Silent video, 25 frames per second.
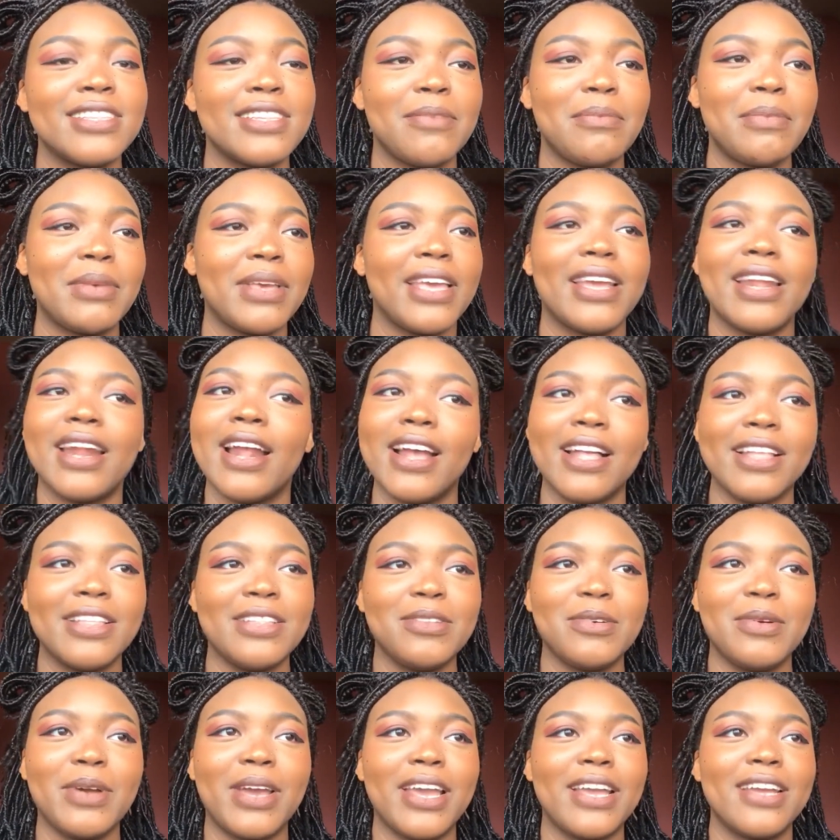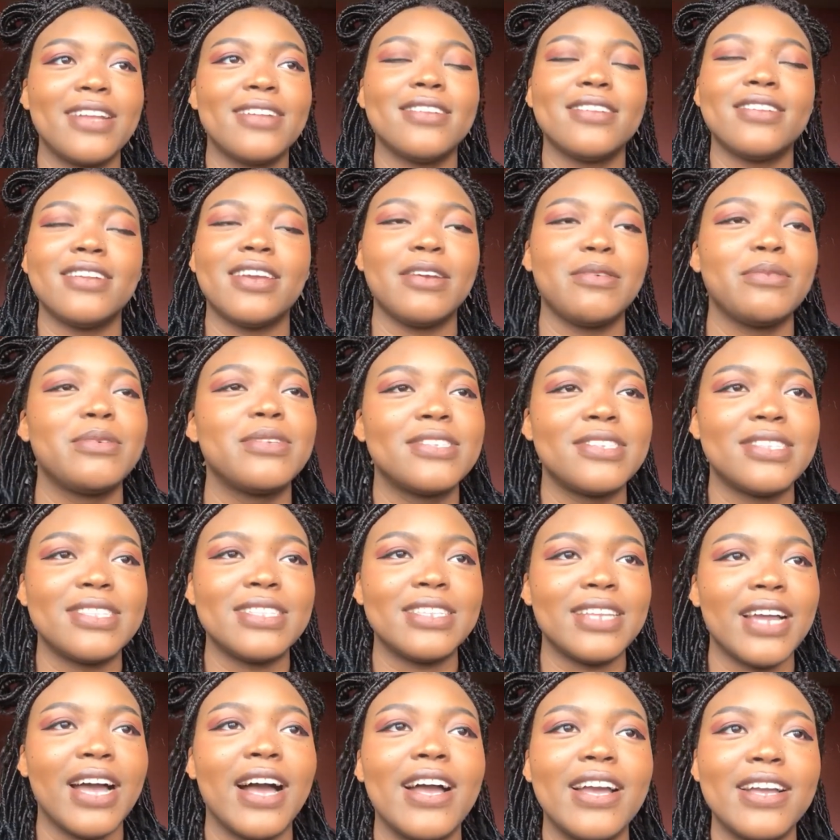Let me get out of the way. It was
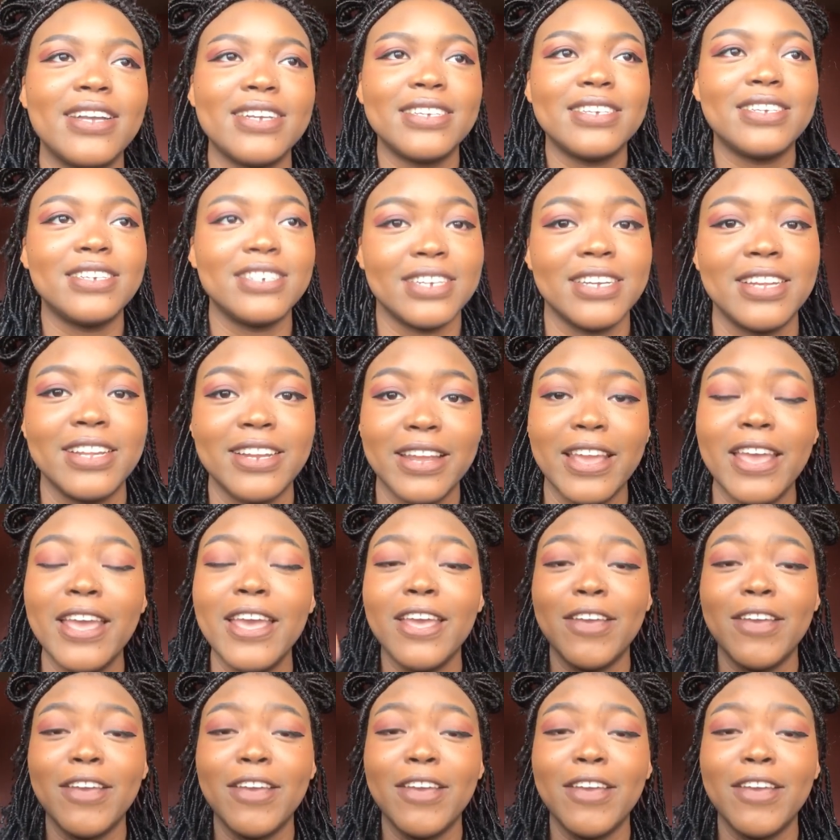not good.